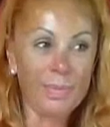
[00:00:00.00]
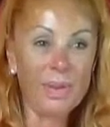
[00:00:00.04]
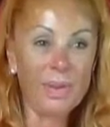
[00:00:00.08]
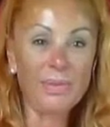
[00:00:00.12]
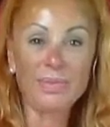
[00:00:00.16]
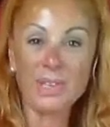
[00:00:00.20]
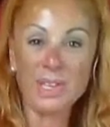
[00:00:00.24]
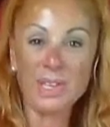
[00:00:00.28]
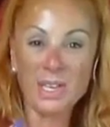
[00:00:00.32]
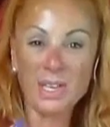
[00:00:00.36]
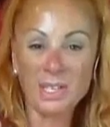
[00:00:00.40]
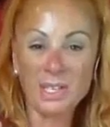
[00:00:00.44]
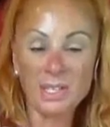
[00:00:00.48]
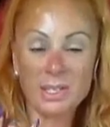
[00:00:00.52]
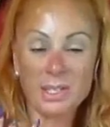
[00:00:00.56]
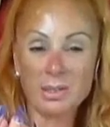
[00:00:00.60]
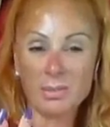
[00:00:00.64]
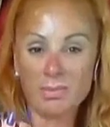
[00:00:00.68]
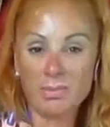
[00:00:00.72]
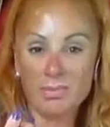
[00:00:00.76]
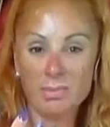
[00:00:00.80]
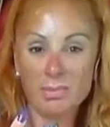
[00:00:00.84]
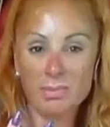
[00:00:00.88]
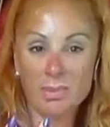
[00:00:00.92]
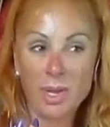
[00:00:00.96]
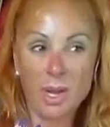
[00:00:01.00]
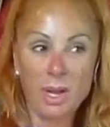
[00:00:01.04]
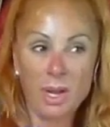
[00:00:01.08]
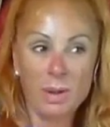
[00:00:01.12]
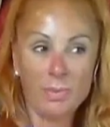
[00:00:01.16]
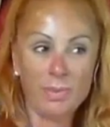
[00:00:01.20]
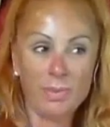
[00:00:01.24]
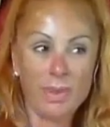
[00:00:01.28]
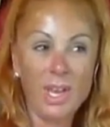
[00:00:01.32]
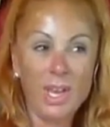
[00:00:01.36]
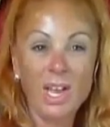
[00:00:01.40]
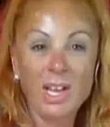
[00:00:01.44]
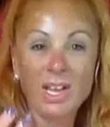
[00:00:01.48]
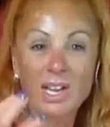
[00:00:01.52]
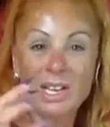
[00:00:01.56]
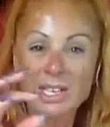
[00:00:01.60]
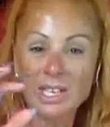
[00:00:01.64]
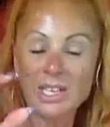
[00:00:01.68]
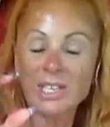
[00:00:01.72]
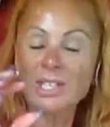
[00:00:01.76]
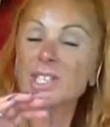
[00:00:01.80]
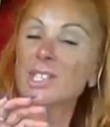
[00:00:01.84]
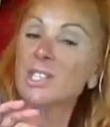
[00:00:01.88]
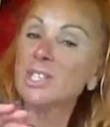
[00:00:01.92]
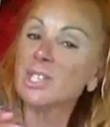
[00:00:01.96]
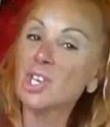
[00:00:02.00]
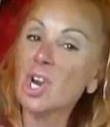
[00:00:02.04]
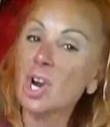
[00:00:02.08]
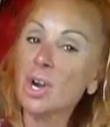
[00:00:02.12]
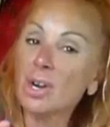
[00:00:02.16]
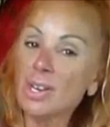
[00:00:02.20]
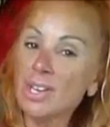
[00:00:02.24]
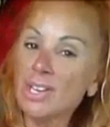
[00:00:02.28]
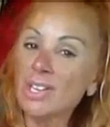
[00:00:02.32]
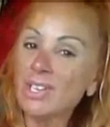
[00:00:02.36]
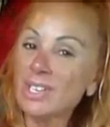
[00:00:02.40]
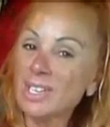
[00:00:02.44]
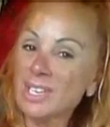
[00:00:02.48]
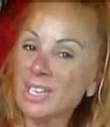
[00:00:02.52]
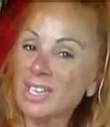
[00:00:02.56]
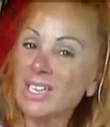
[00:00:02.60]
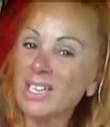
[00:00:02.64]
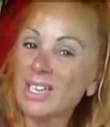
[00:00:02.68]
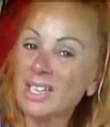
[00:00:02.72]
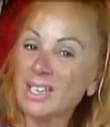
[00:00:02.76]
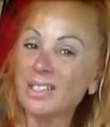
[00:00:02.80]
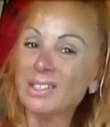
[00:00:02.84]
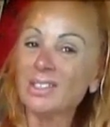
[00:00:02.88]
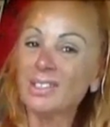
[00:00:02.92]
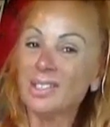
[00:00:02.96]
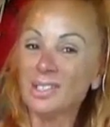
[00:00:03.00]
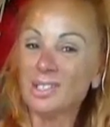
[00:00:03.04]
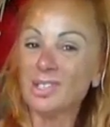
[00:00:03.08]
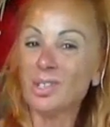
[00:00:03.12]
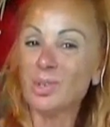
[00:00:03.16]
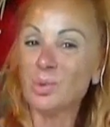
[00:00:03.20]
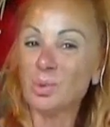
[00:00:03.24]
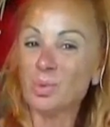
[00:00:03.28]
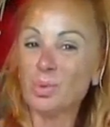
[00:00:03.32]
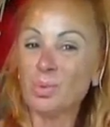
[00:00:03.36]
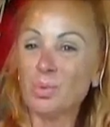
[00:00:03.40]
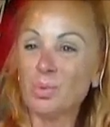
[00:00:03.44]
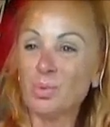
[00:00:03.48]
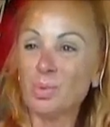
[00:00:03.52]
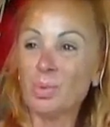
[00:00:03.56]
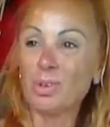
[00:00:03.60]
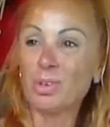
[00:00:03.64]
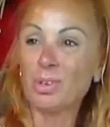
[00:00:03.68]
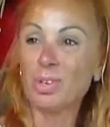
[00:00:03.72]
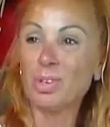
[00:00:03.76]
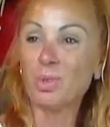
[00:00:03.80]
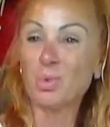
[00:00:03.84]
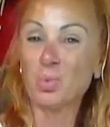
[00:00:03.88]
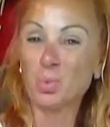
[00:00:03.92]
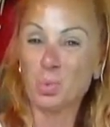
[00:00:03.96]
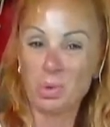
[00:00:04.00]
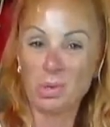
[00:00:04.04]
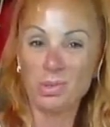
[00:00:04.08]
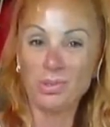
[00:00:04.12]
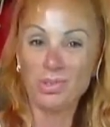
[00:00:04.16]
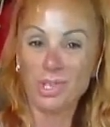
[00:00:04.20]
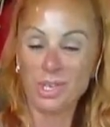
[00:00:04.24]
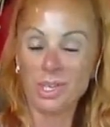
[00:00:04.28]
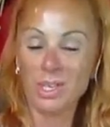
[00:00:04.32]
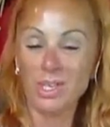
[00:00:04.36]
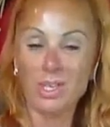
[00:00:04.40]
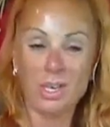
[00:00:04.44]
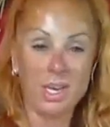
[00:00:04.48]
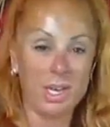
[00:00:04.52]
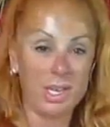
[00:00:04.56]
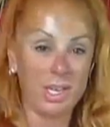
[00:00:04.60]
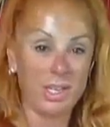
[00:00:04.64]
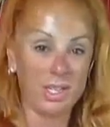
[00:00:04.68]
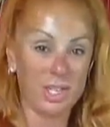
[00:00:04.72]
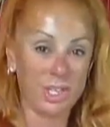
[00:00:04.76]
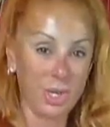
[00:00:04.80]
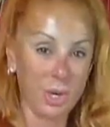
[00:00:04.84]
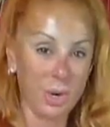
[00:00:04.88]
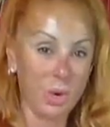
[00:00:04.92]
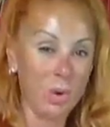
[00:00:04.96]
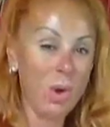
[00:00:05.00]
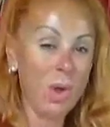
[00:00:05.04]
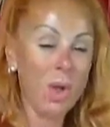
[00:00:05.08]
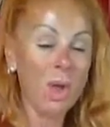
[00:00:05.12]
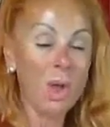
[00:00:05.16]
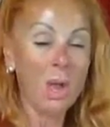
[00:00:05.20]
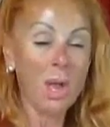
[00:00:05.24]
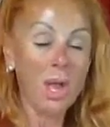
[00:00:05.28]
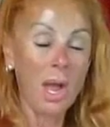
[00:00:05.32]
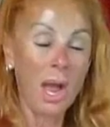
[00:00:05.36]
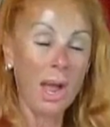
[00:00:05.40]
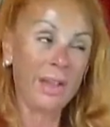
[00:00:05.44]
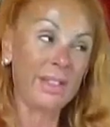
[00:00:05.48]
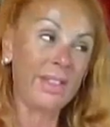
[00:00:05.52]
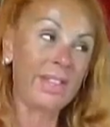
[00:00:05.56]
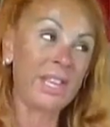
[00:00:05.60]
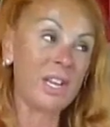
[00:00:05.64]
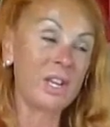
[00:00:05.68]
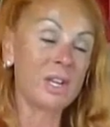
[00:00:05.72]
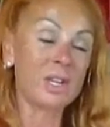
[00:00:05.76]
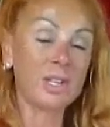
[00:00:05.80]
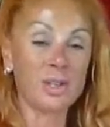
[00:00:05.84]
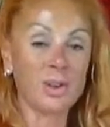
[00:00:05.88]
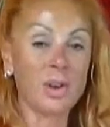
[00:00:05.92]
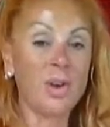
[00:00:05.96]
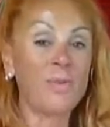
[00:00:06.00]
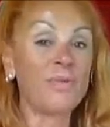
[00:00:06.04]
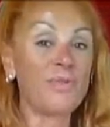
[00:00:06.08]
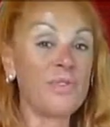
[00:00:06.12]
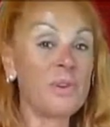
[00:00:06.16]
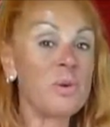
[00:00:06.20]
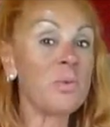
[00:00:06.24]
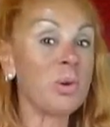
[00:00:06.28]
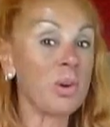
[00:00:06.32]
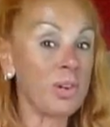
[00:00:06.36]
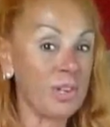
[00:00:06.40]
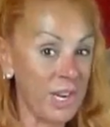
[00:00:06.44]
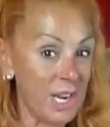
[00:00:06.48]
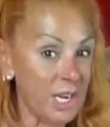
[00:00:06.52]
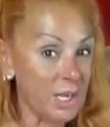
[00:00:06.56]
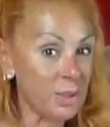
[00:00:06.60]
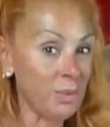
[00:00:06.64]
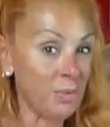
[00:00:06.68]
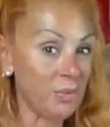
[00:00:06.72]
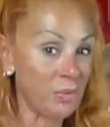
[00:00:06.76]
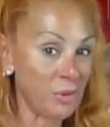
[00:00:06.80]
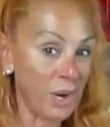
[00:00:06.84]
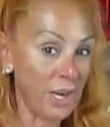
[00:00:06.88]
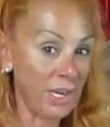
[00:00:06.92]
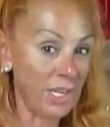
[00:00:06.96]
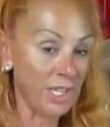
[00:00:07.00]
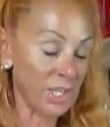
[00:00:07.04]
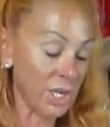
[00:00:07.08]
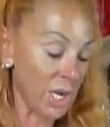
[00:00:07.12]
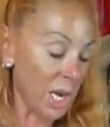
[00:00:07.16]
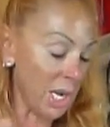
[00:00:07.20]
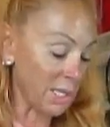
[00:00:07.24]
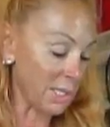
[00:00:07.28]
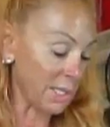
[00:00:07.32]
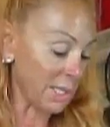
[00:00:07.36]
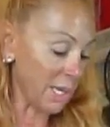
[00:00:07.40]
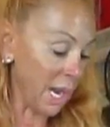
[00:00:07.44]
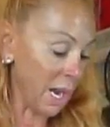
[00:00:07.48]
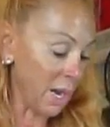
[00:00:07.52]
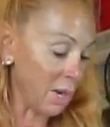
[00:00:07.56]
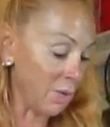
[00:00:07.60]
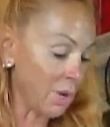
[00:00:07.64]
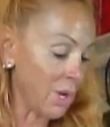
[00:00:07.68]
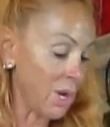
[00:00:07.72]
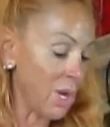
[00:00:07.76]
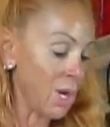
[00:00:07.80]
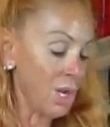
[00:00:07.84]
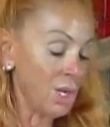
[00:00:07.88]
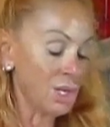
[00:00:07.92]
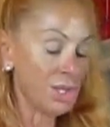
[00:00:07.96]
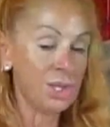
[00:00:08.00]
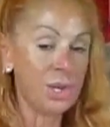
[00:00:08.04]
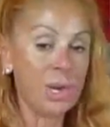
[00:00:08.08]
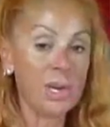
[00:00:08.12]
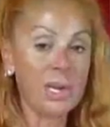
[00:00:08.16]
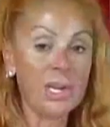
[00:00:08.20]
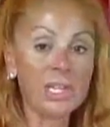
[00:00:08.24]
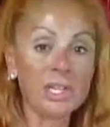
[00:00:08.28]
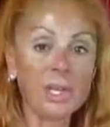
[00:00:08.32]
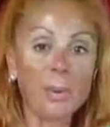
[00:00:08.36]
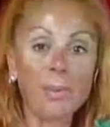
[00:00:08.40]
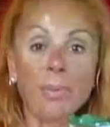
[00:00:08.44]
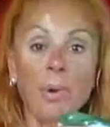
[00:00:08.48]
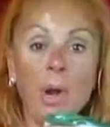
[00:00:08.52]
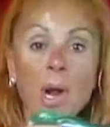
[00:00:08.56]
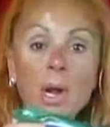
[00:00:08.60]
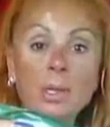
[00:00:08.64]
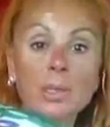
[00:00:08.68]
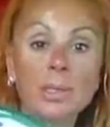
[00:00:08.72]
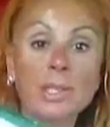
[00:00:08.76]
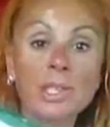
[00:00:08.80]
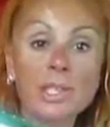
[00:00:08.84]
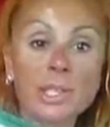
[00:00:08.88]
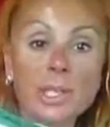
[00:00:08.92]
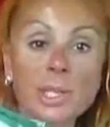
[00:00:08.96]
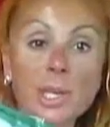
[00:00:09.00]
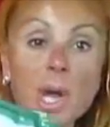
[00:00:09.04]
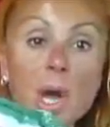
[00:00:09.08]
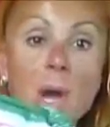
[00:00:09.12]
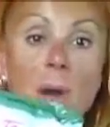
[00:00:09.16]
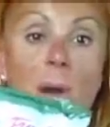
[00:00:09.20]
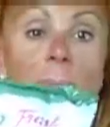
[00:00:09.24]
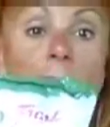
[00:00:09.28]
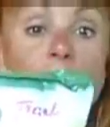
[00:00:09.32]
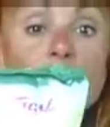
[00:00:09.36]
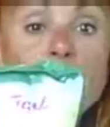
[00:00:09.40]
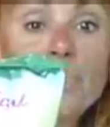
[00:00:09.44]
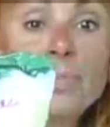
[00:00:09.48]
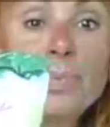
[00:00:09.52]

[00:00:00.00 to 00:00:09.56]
if it gets because it's starting to get a little where it's wilted, and so I think it's a few more days before I could toss it out. So I get the broccoli slaw